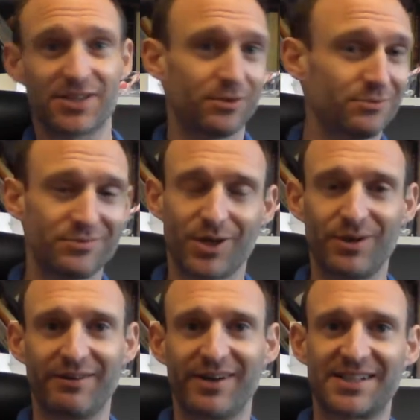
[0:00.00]
no
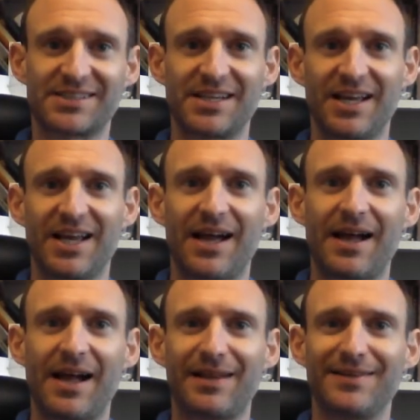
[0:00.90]
lyrics,
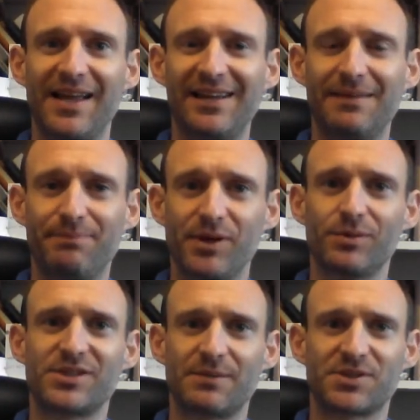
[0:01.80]
and it
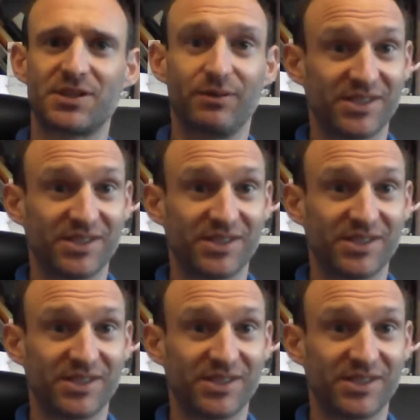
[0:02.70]
builds up slowly.